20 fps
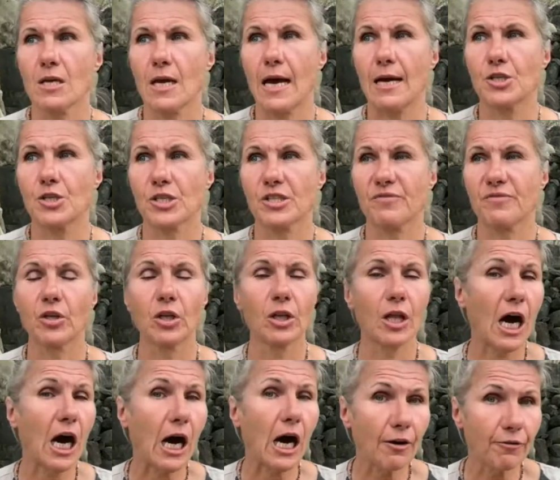just feel
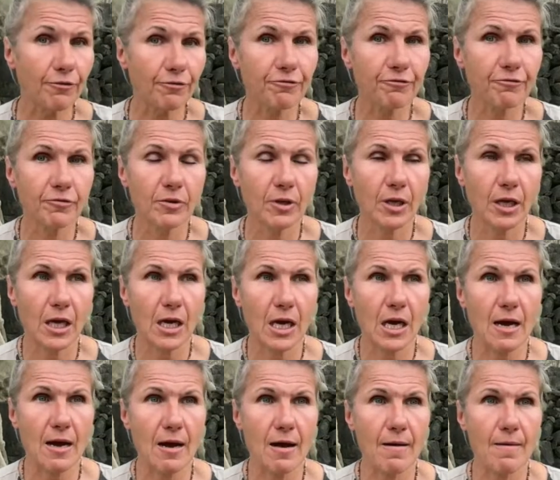off.
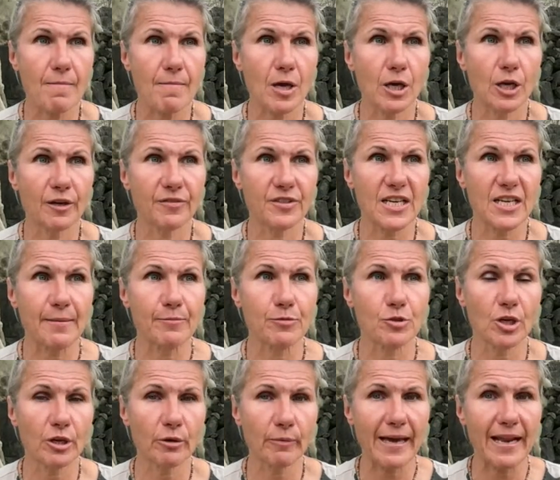A lot of times,
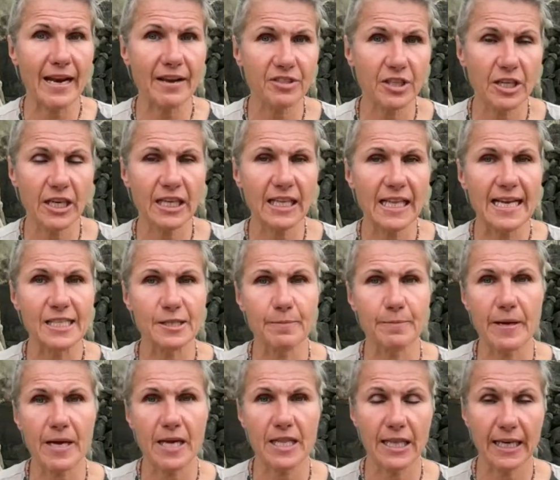not right after the class,
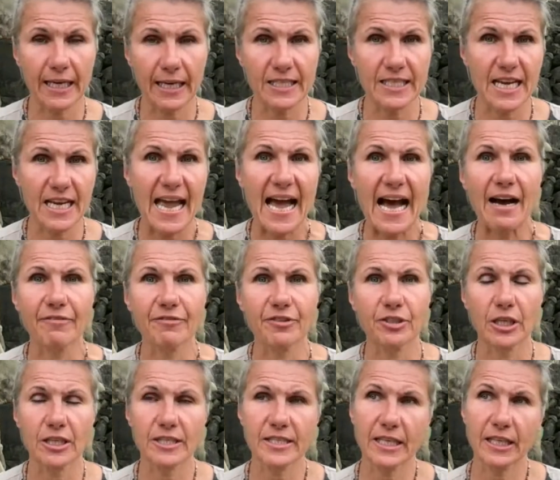but like a day after,
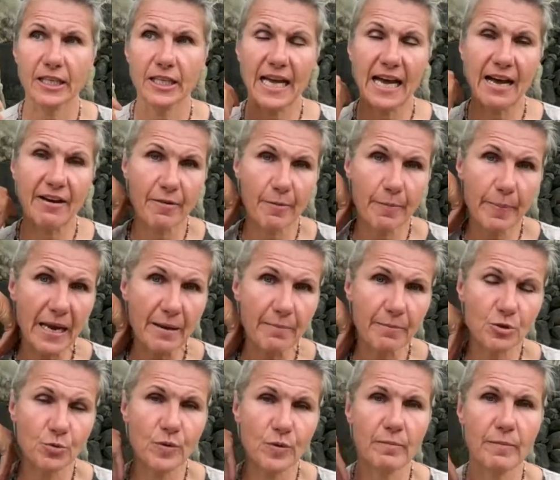I suddenly have a pain
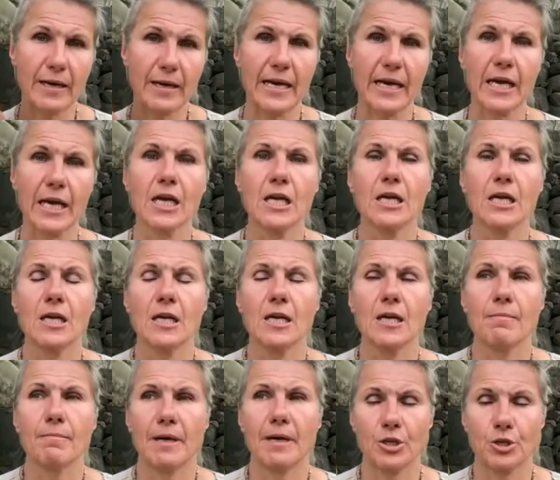between my
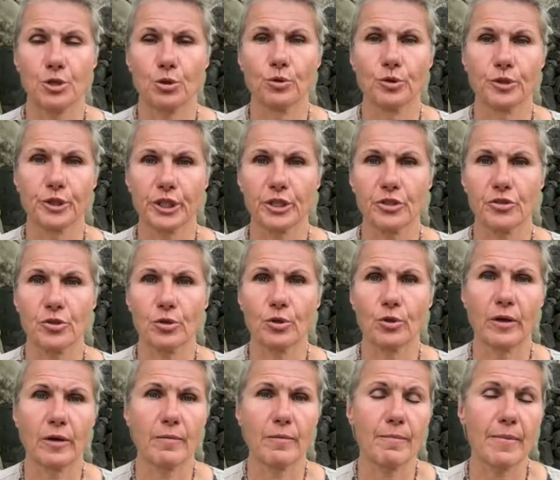shoulders,
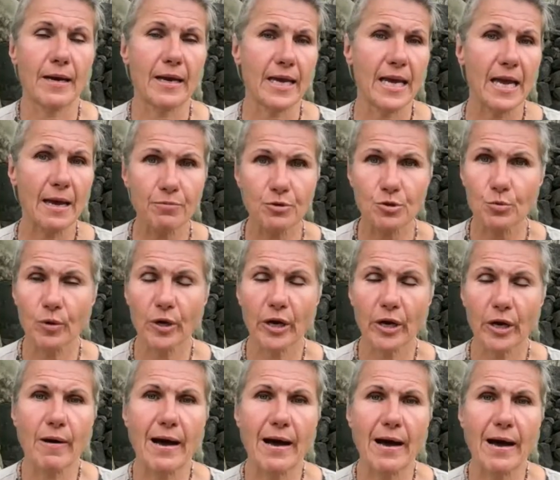or my hips will
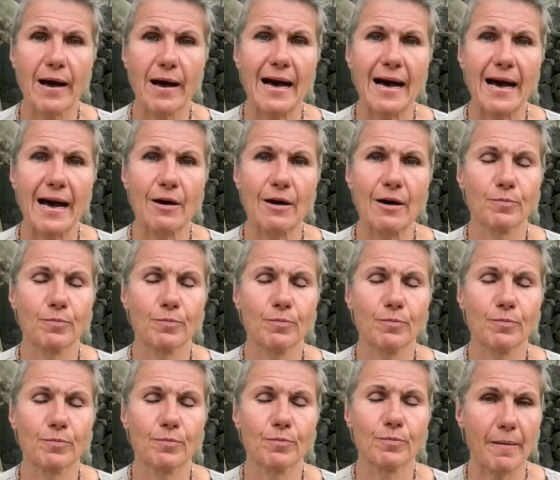go out, my back
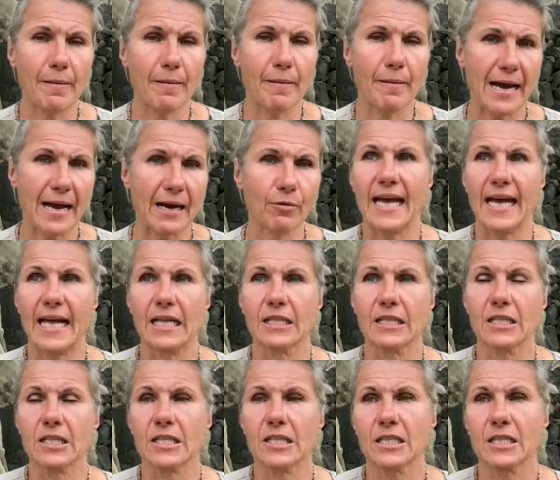will go out,
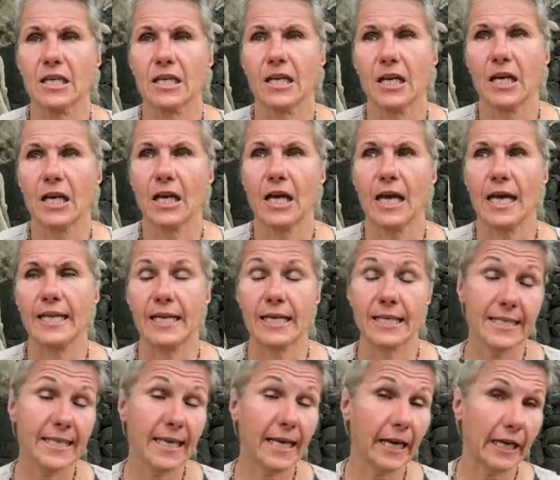and
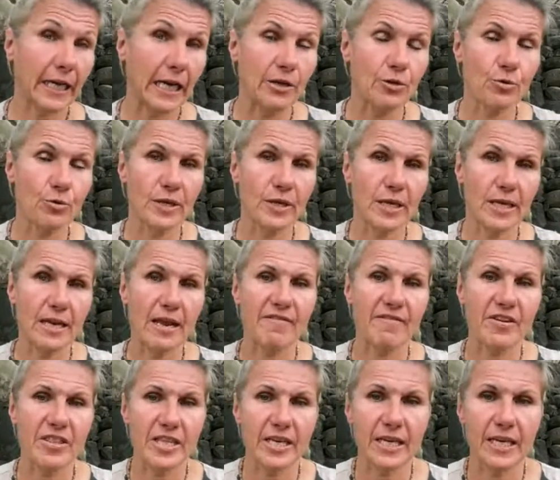I started
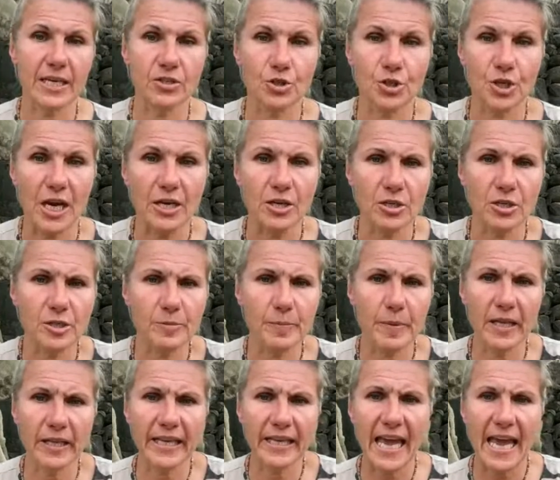Kayut, and everything has
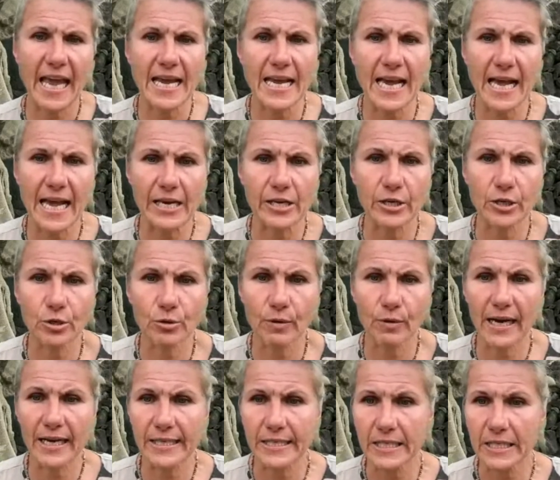changed. It's spelled
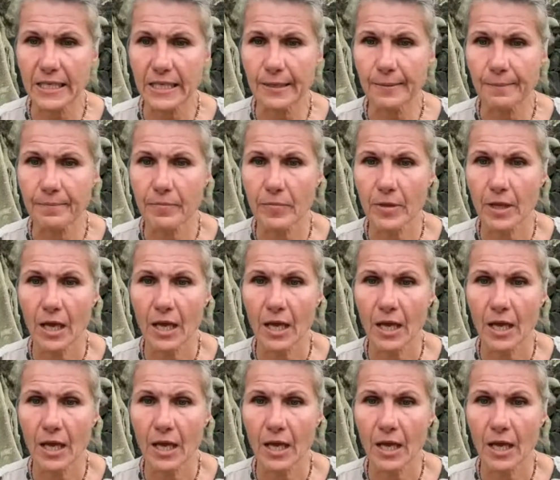K-A-U-I-T.